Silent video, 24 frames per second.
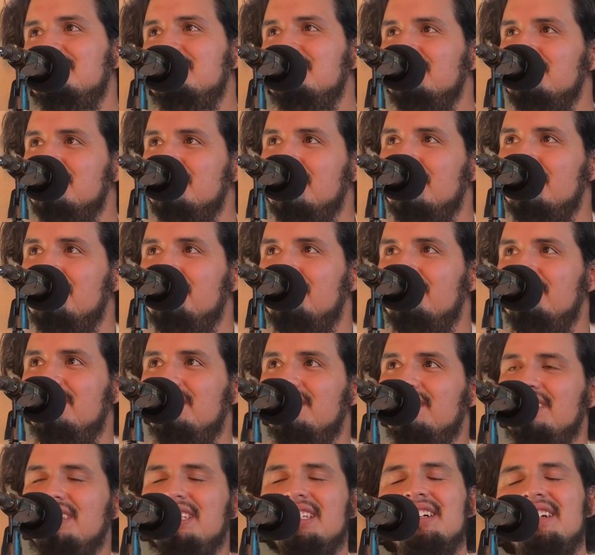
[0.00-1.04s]
stuff?
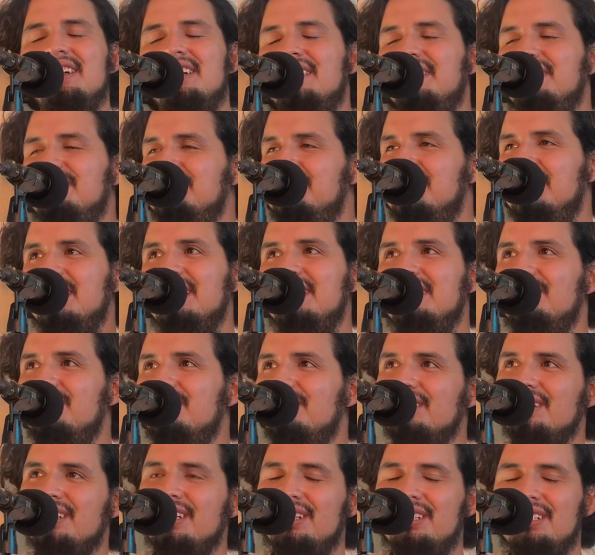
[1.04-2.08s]
No, the old
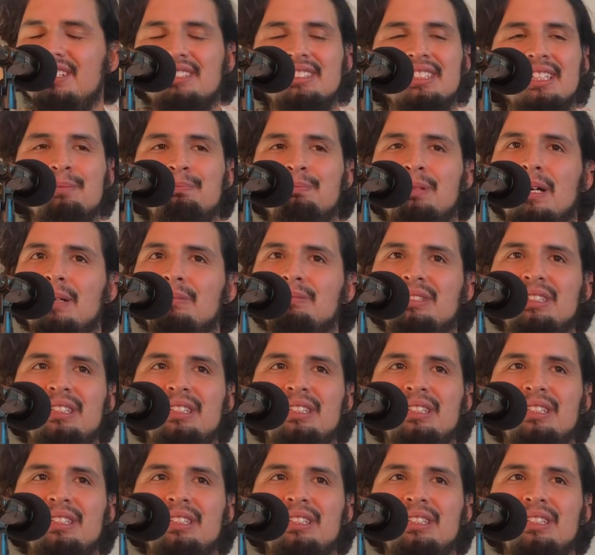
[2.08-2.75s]
artists like Bob Dylan,